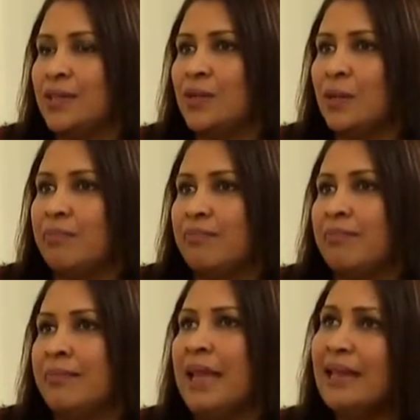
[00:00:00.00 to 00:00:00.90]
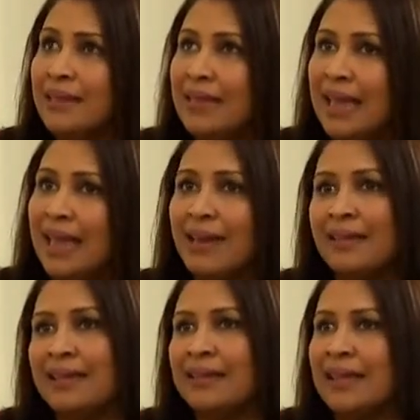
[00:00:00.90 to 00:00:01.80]
So then
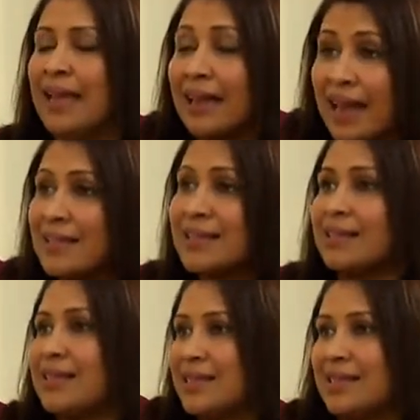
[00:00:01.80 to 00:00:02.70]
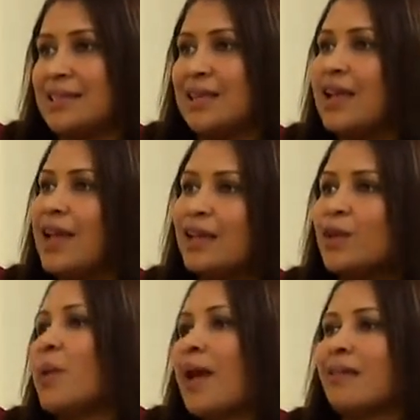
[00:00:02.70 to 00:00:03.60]
they can take a decision like
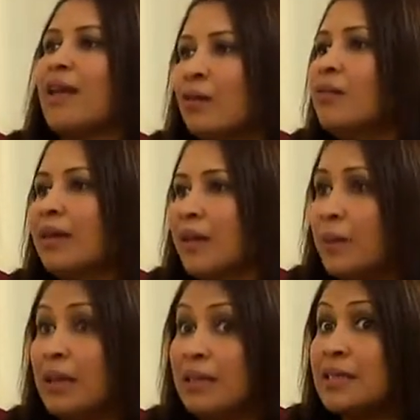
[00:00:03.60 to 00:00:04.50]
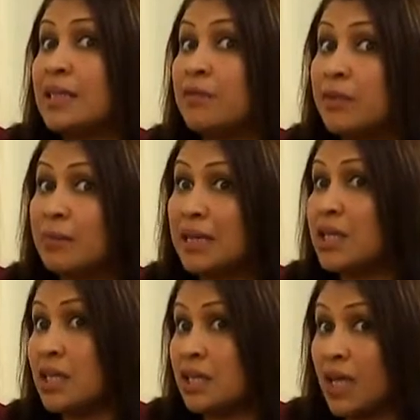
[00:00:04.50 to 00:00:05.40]
where they are going when this
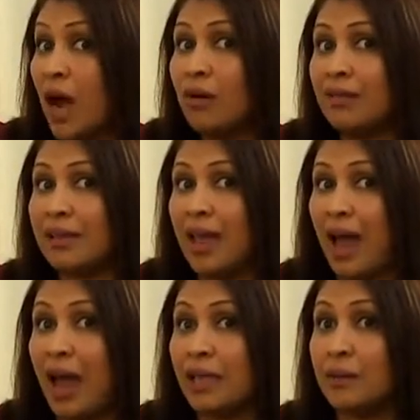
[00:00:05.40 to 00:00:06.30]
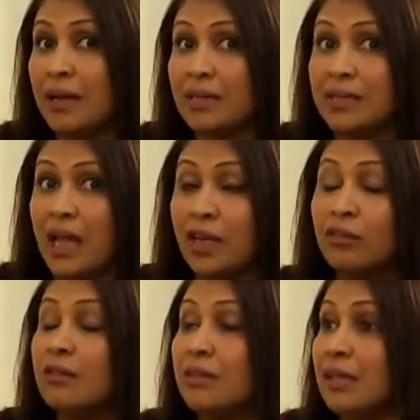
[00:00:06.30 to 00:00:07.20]
information is out there. Otherwise, I
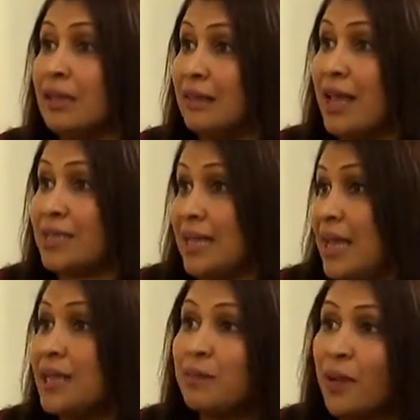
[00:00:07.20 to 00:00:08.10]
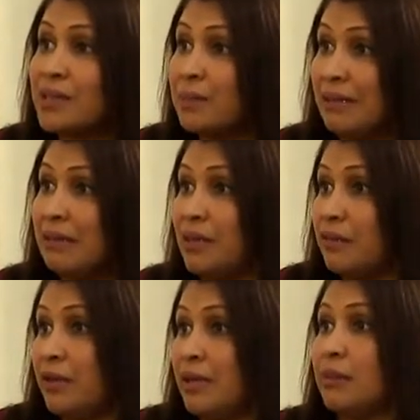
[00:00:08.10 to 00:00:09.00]
don't think there is any possibility
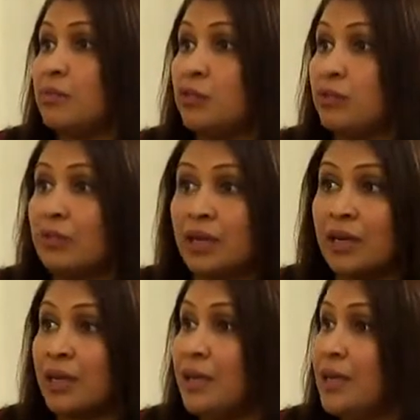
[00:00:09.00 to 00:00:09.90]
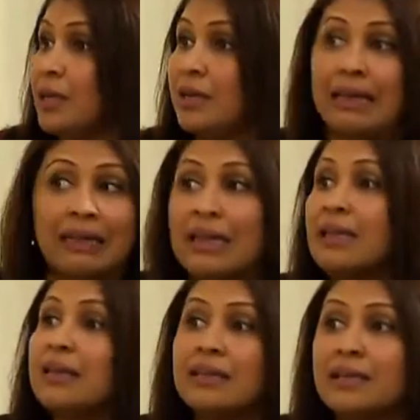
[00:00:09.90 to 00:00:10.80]
for them to take
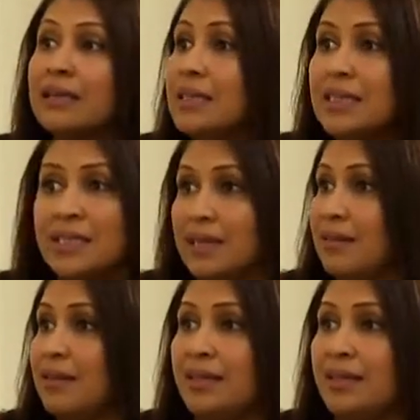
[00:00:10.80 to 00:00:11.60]
any career decision.